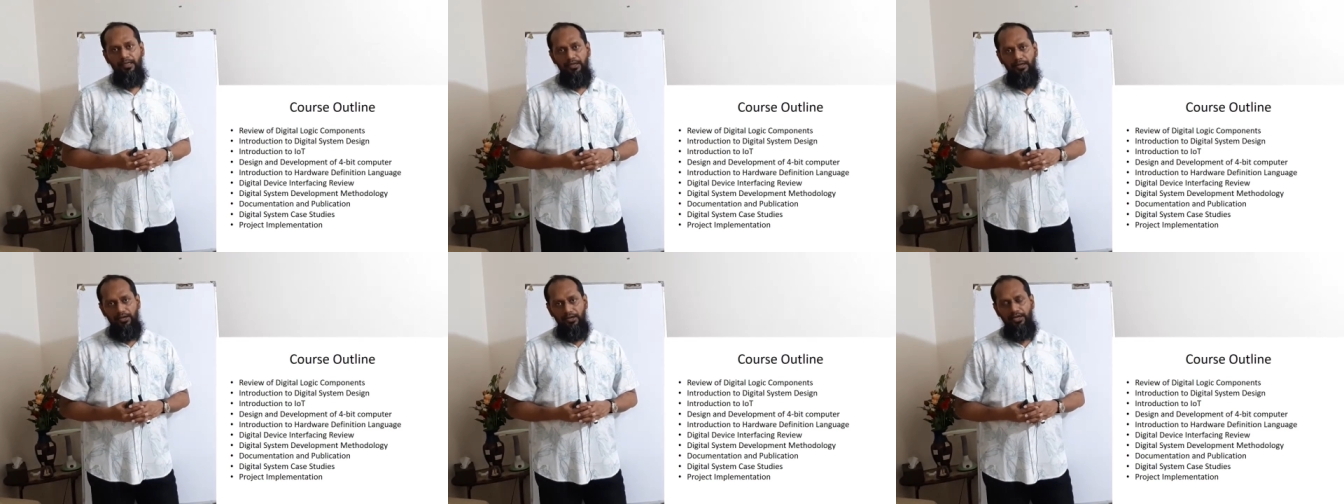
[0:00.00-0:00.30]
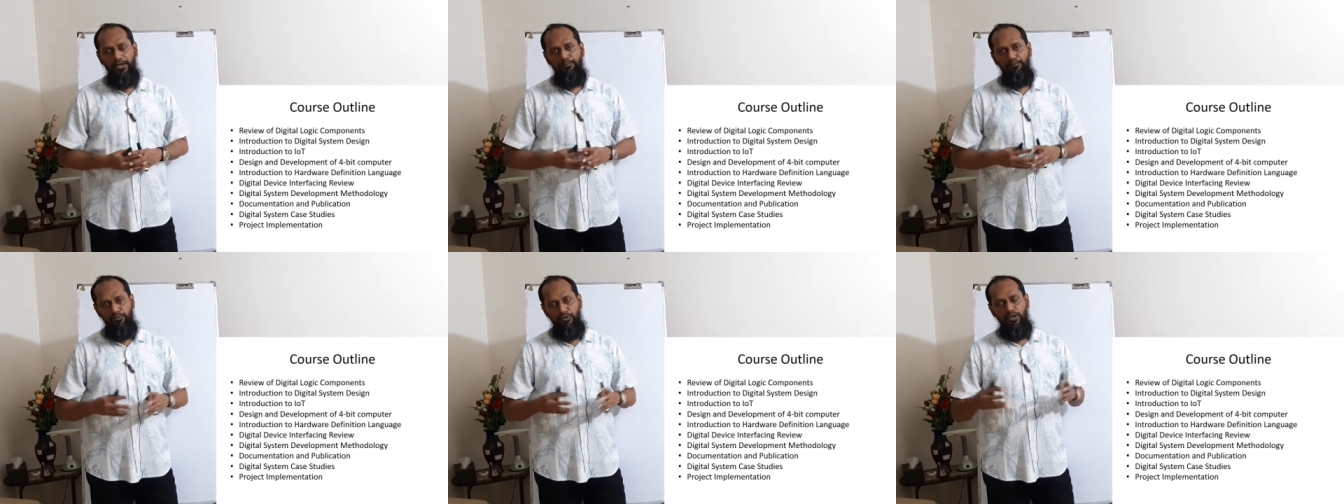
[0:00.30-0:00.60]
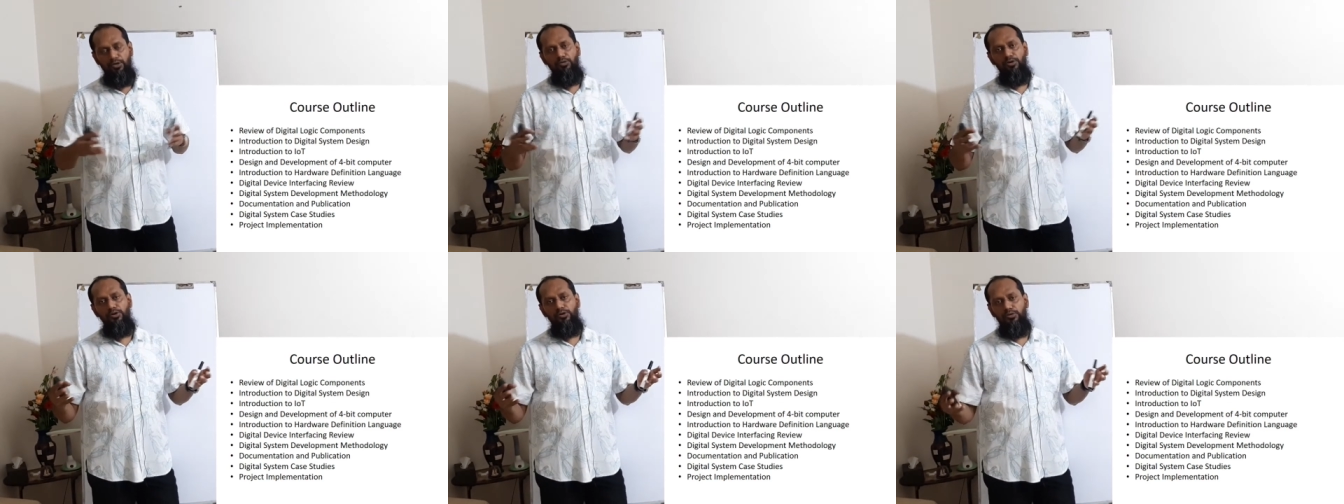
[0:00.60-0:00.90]
Okay, we
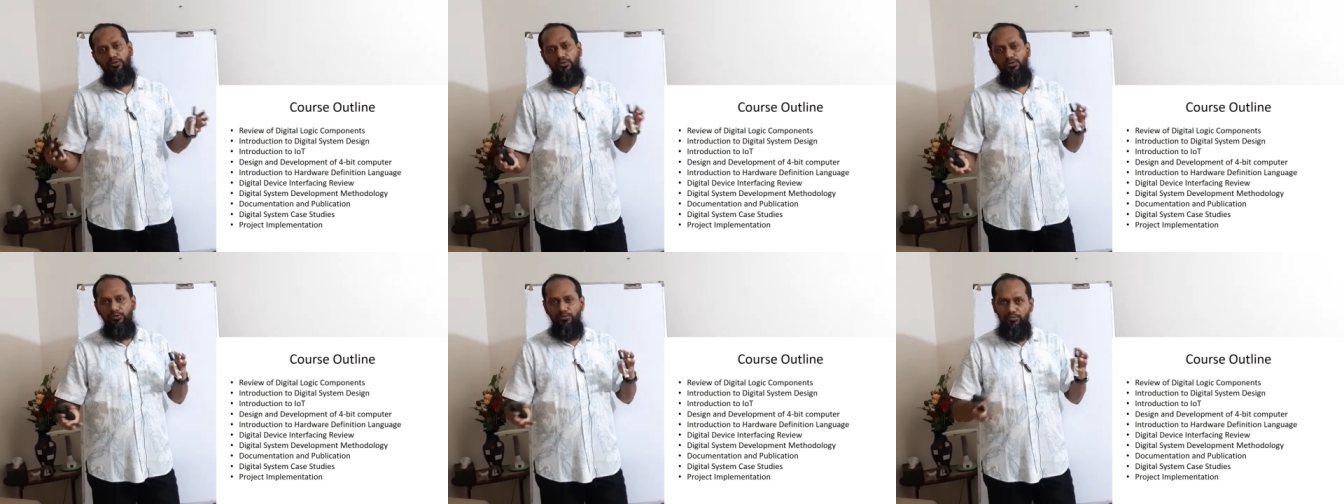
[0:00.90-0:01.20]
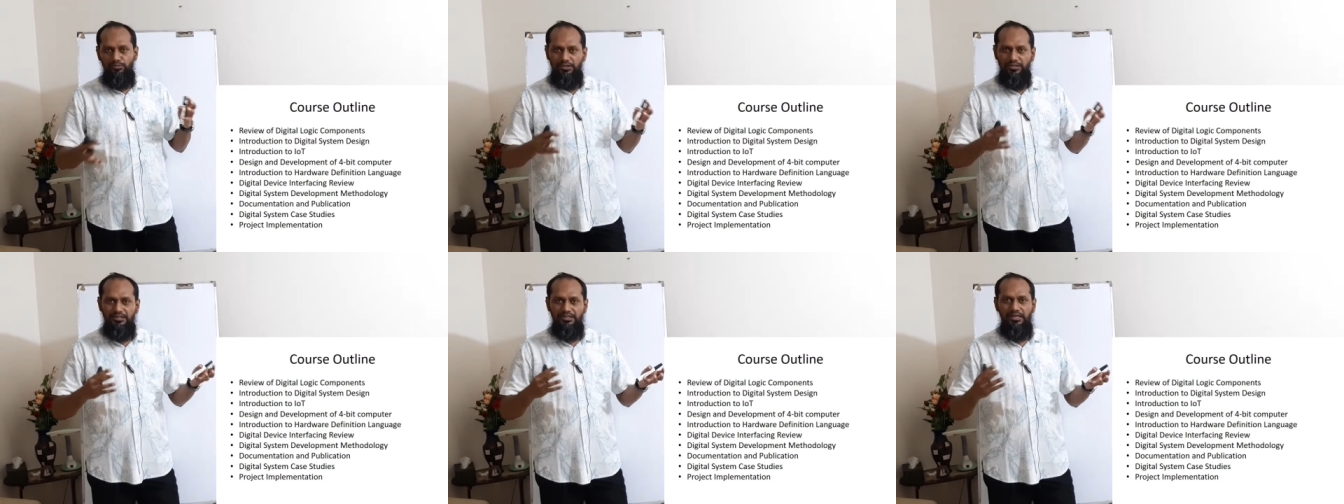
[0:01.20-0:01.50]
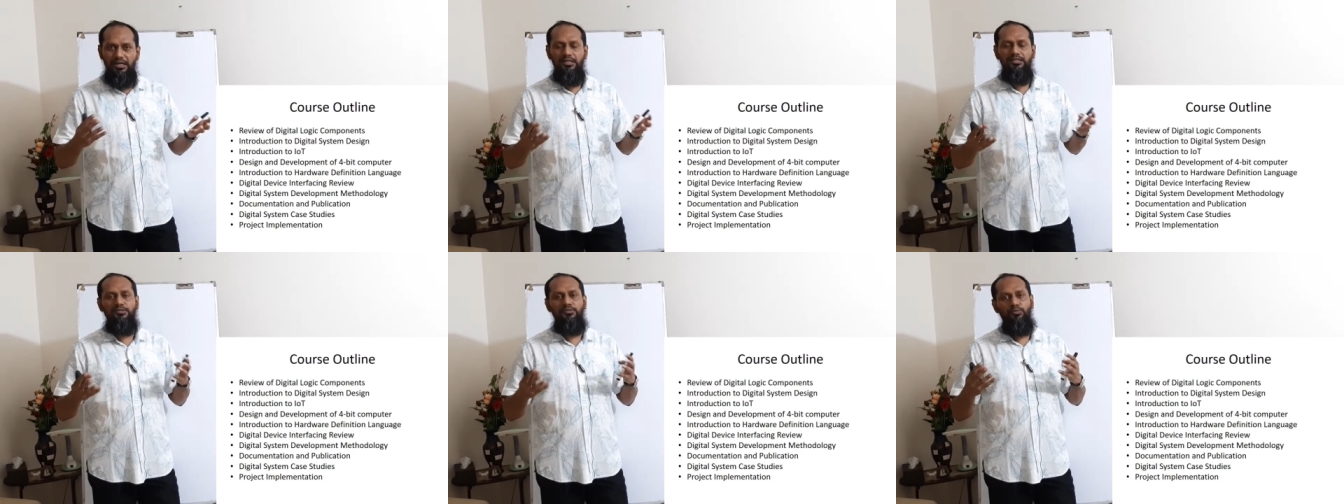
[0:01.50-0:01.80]
are going to
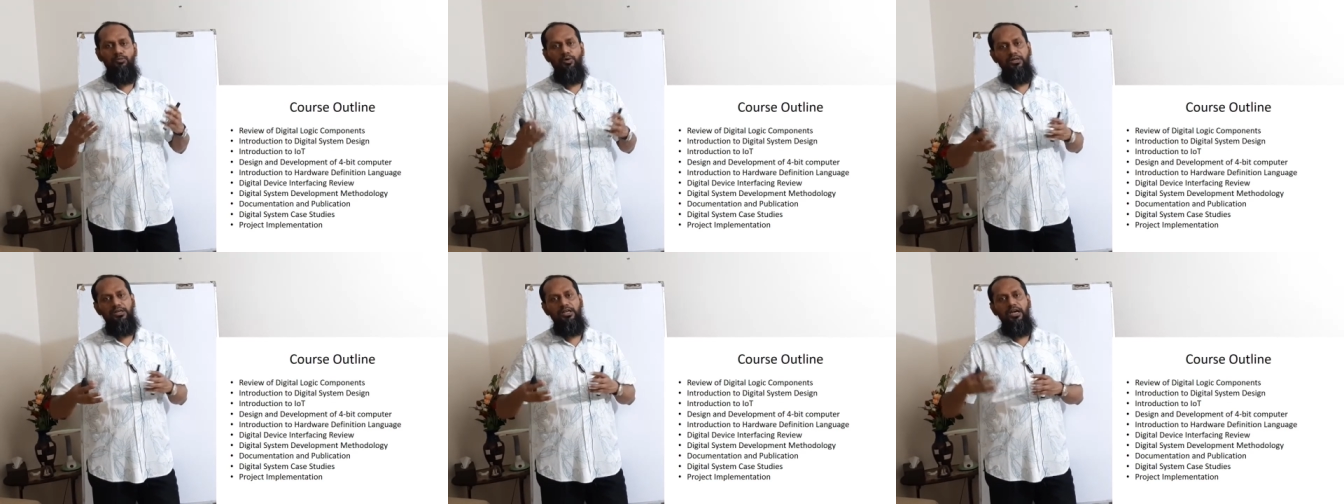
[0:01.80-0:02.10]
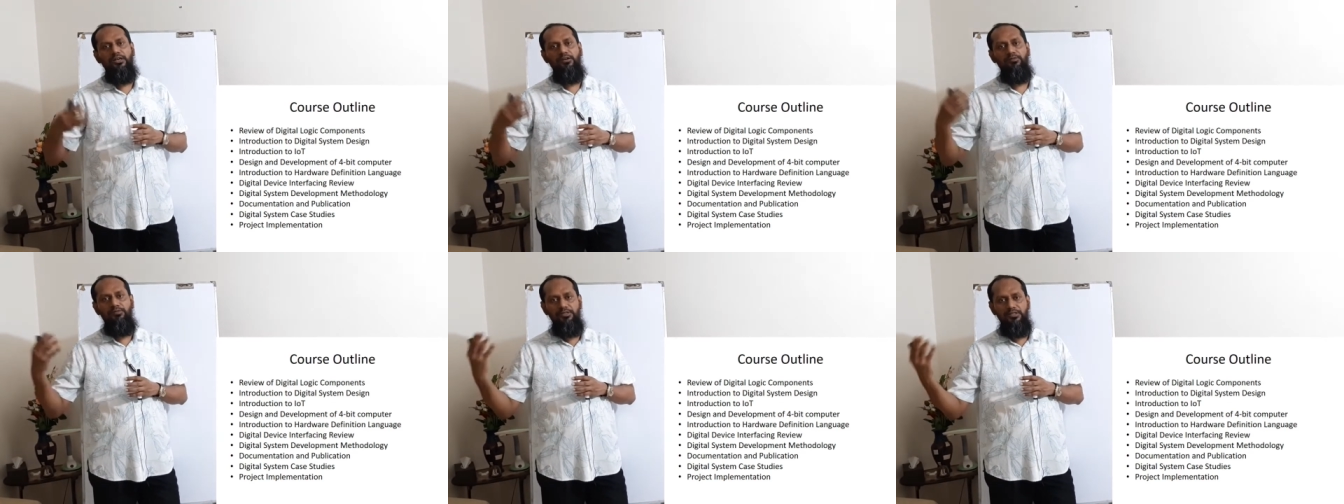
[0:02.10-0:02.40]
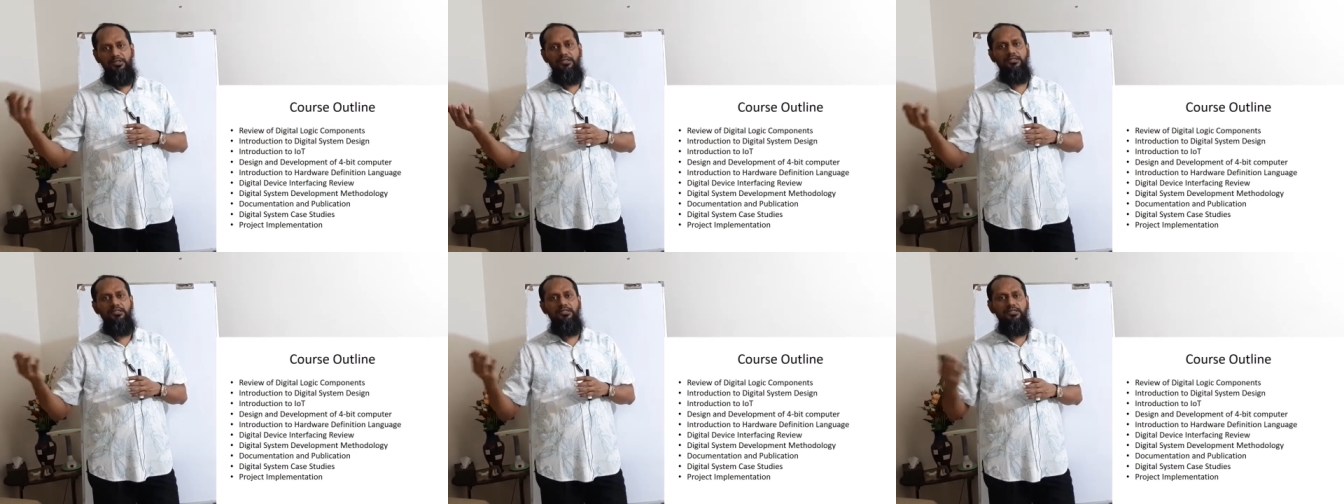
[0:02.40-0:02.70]
discuss what kind of
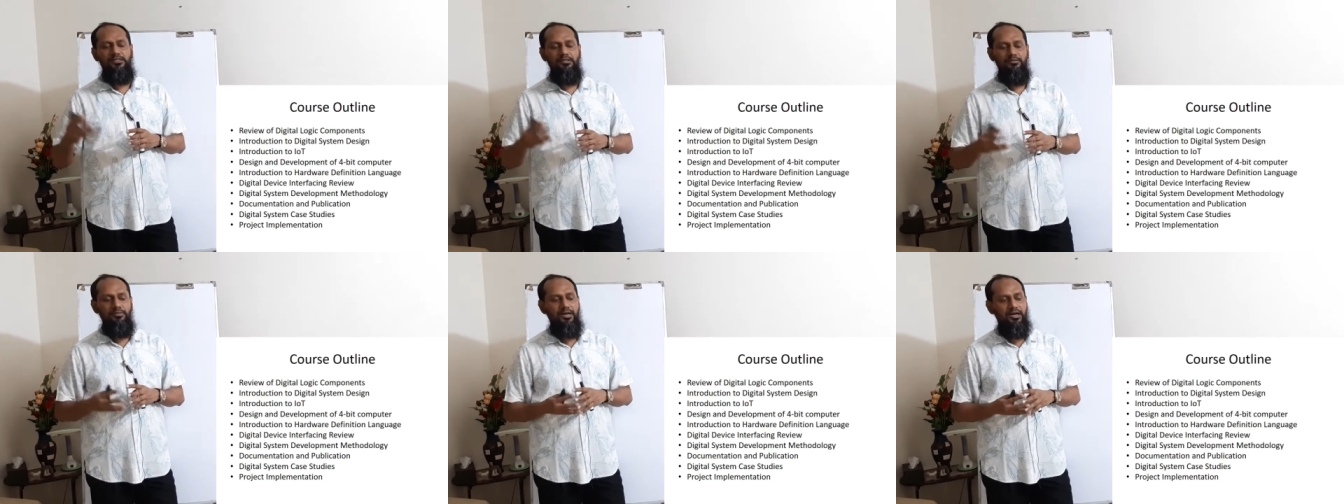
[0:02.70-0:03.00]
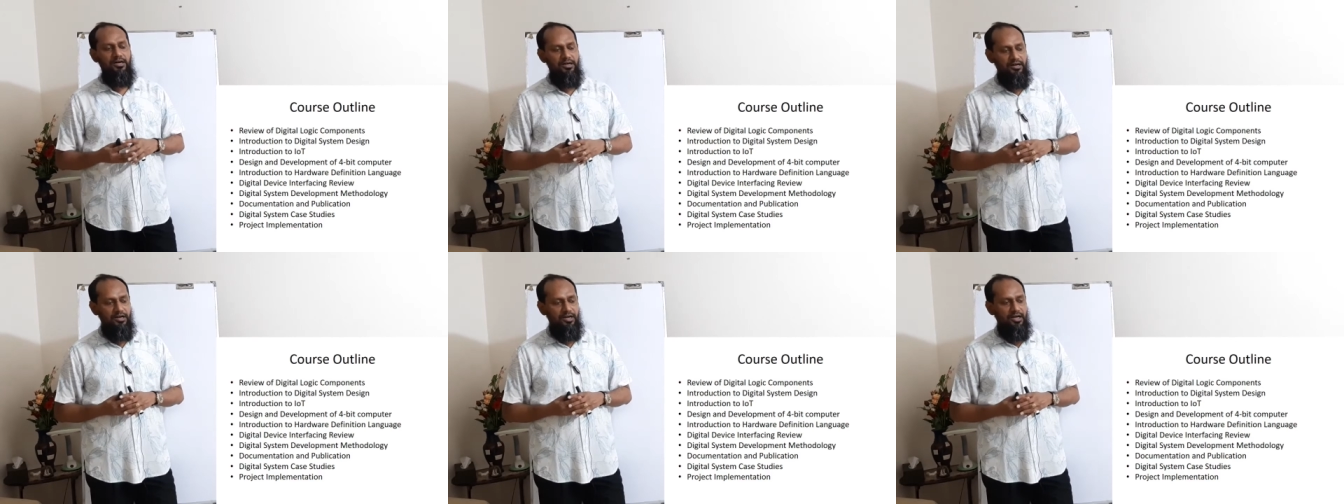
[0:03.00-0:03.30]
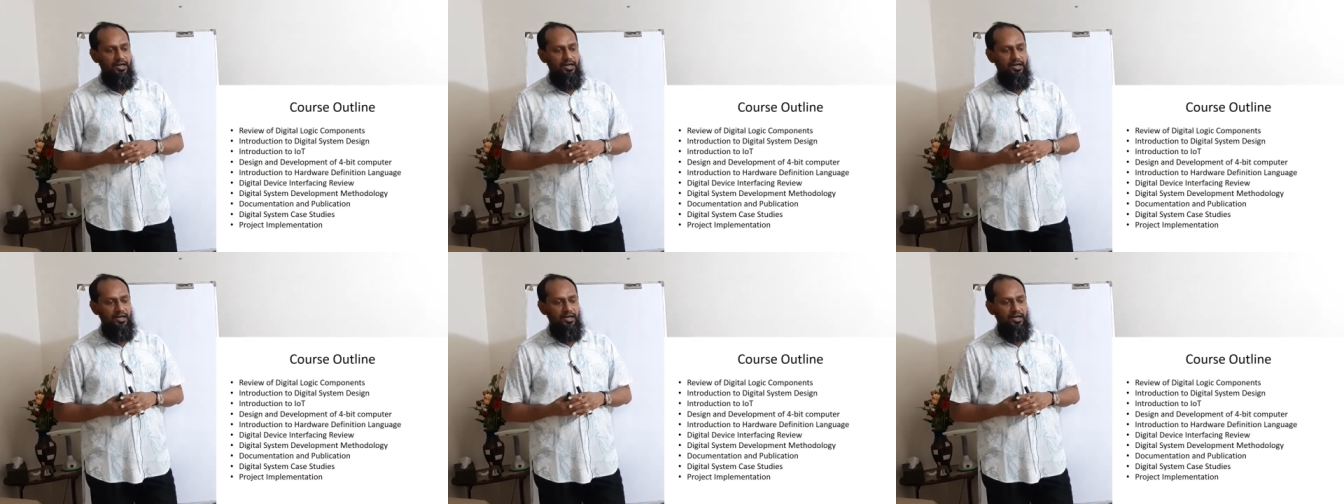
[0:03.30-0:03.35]
digital system are